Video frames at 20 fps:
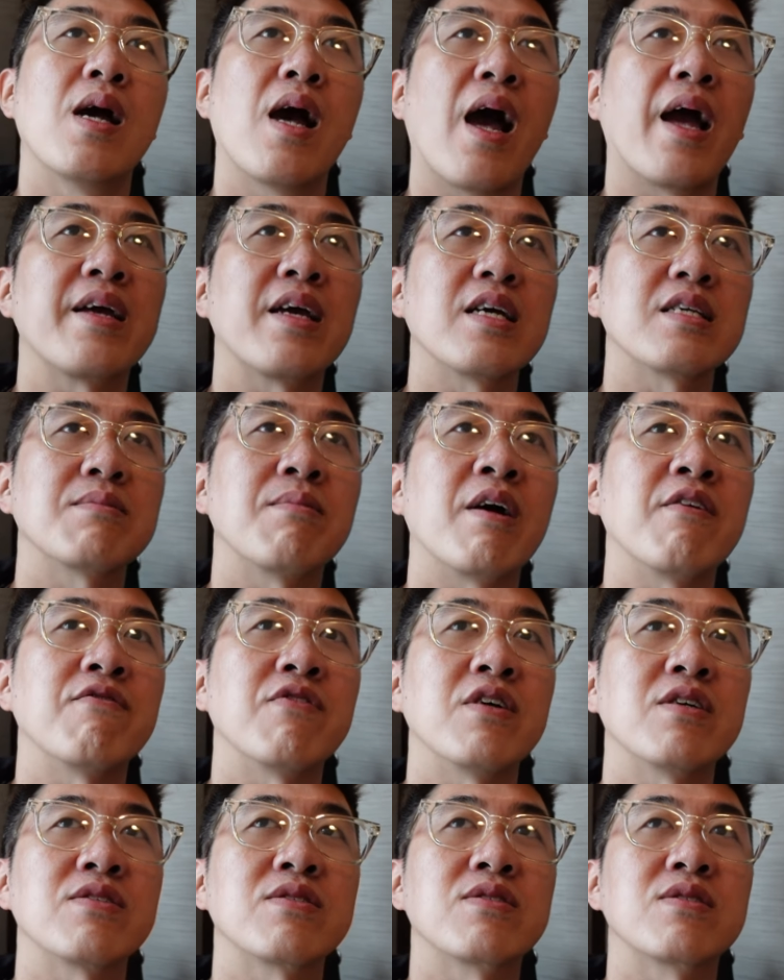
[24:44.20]
I guess my
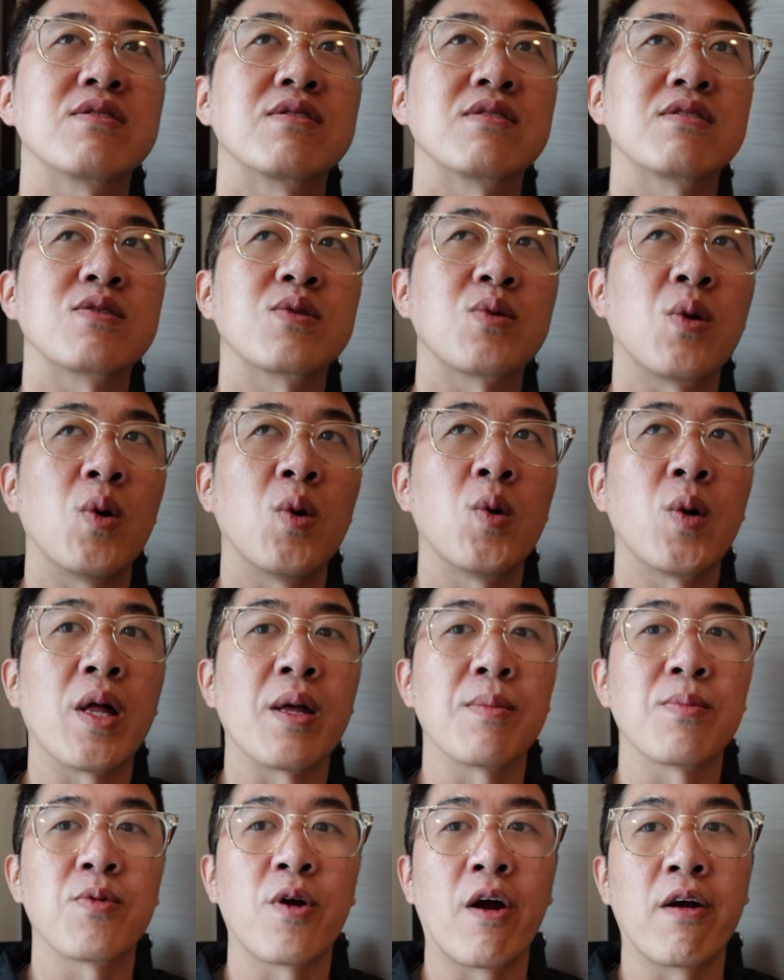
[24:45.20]
first goal
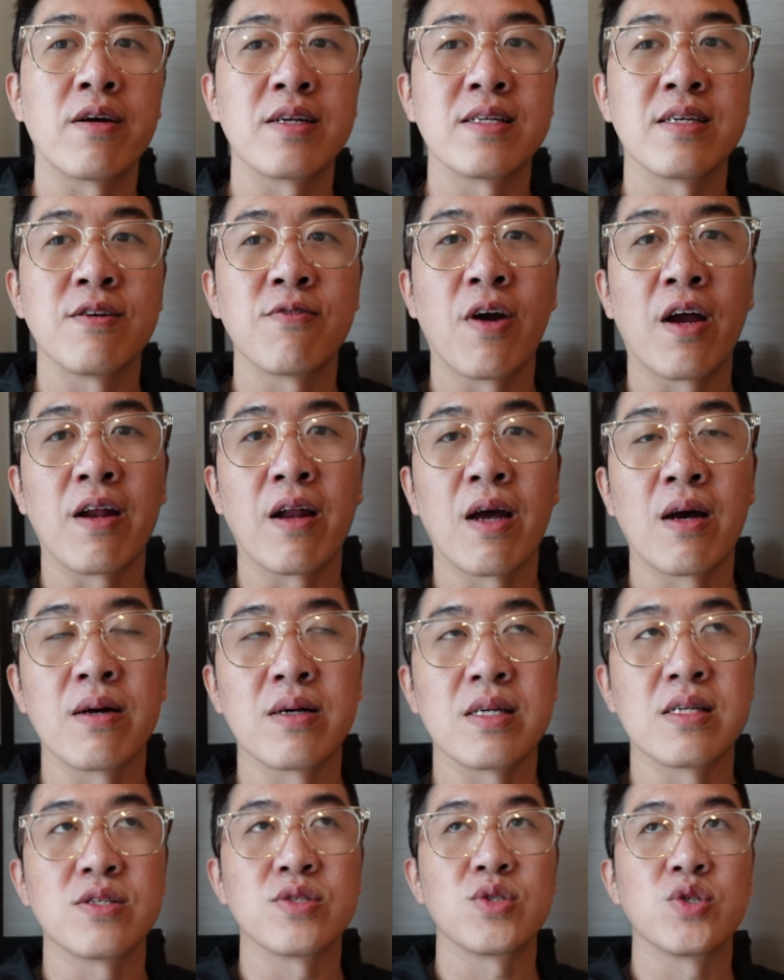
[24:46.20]
and priority right now
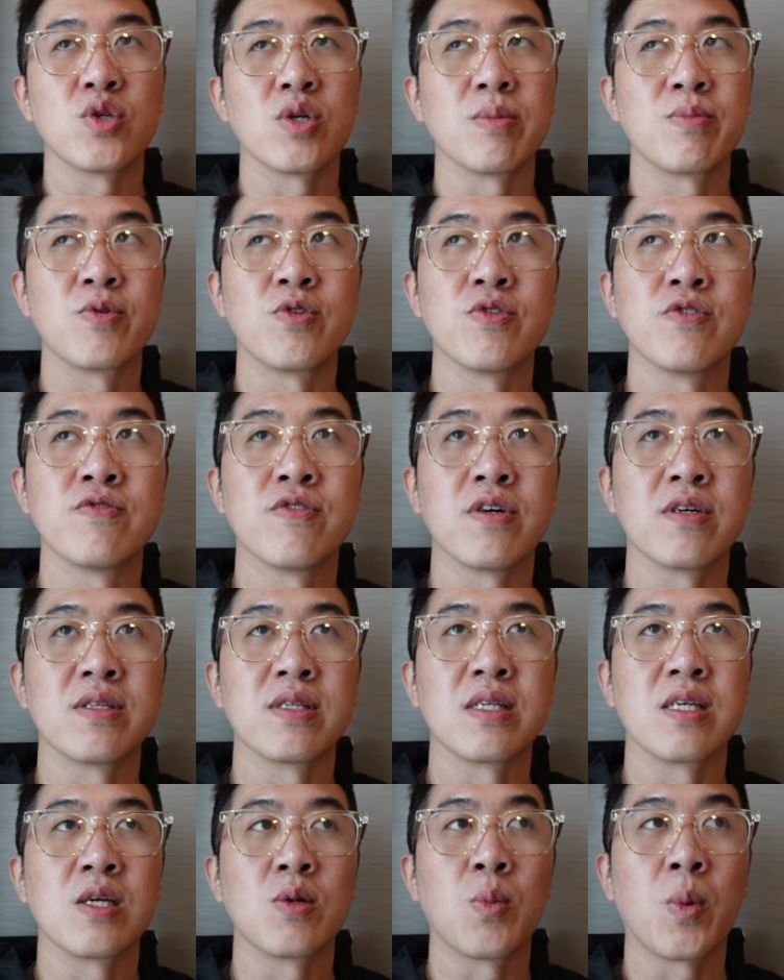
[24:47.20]
is to improve on
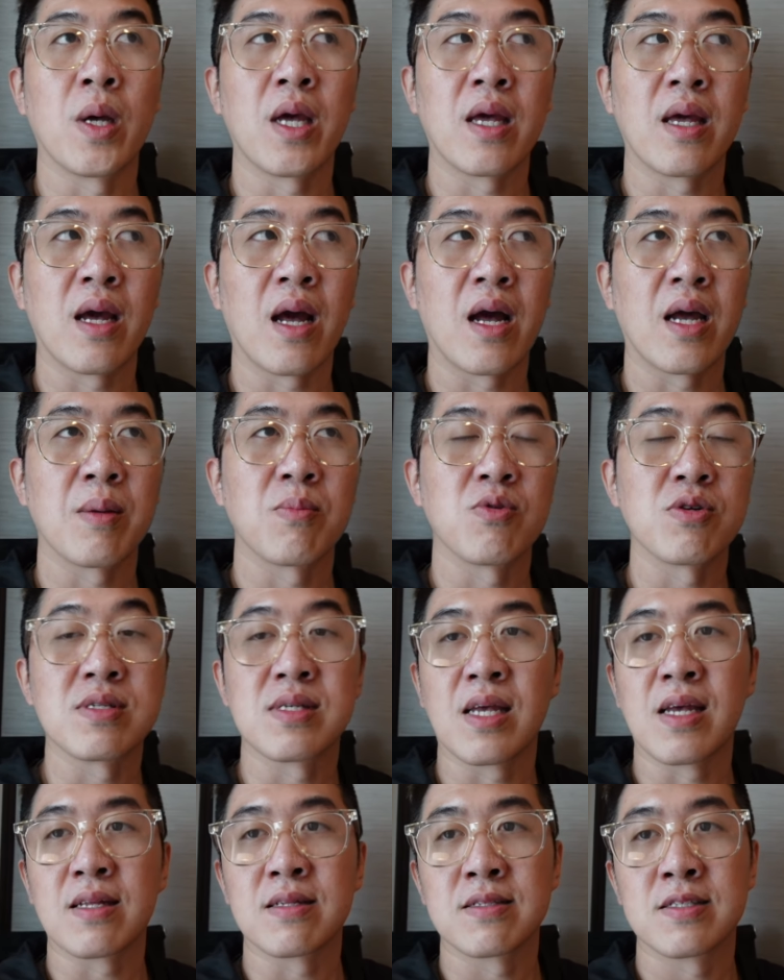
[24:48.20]
the way I
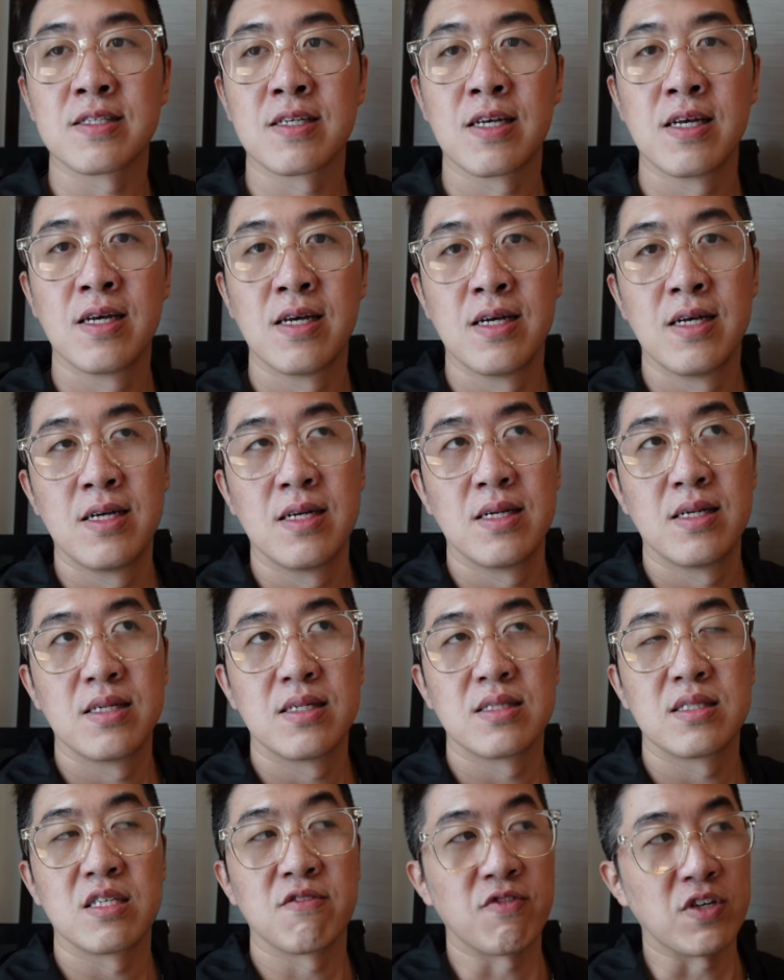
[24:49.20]
present
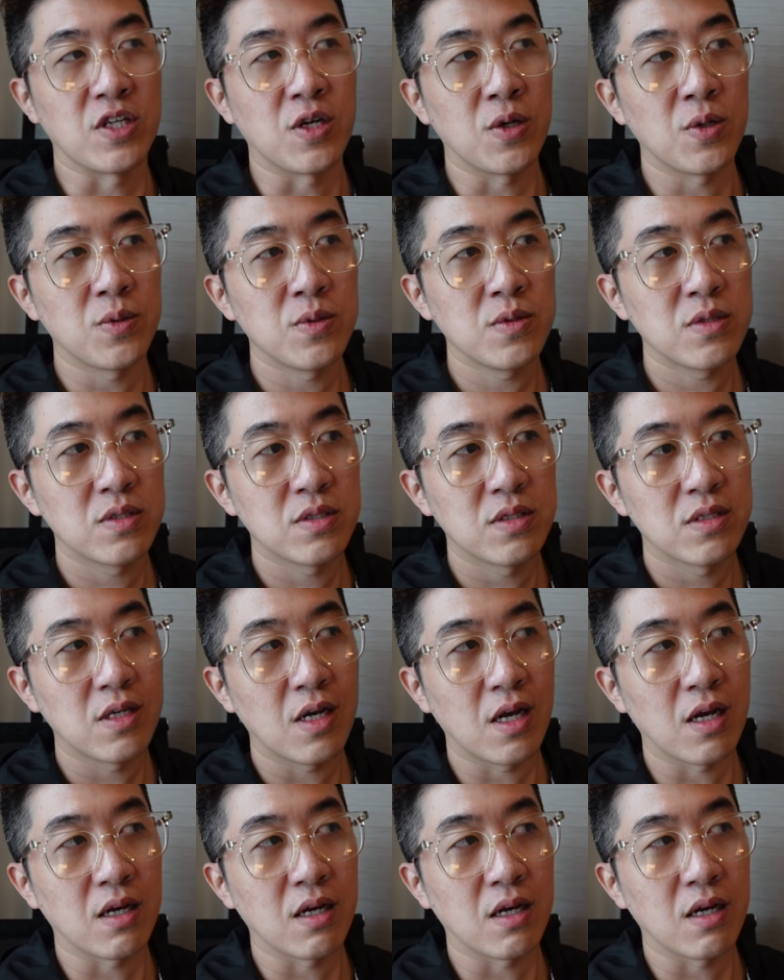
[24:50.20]
the videos.